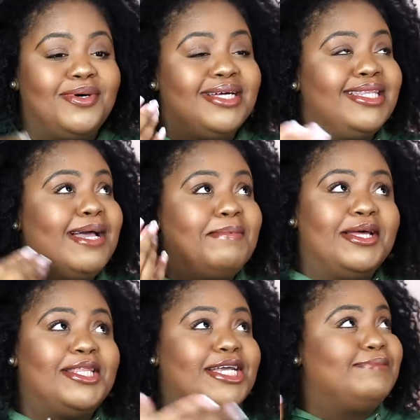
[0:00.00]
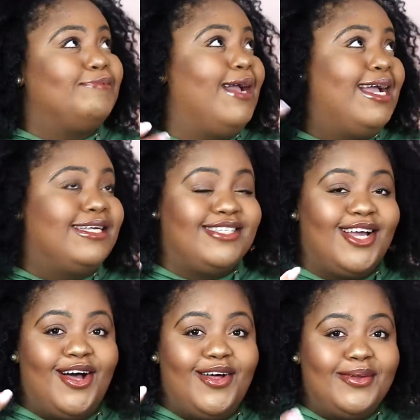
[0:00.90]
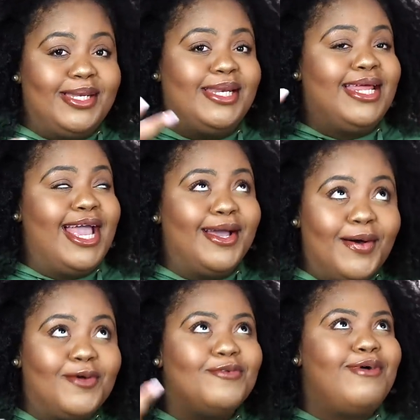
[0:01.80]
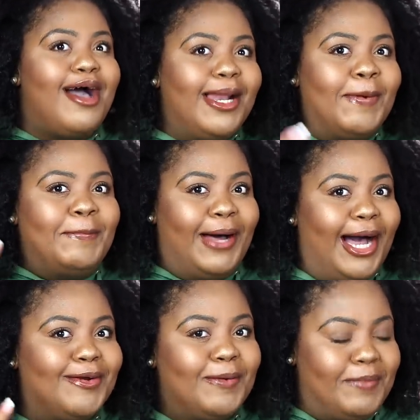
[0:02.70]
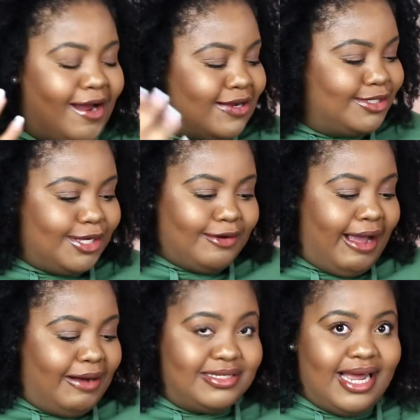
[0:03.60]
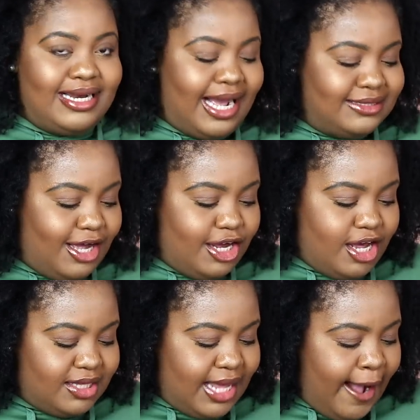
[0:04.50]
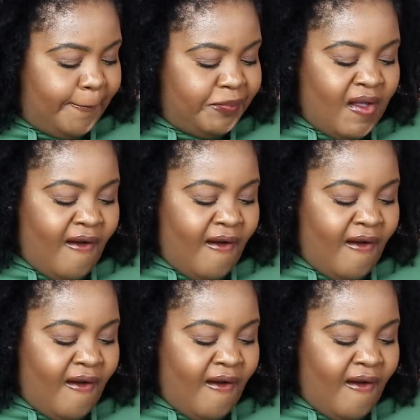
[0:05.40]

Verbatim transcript: One thing about these brands, y'all, they gonna run bond repair into the ground. Did I not tell y'all that?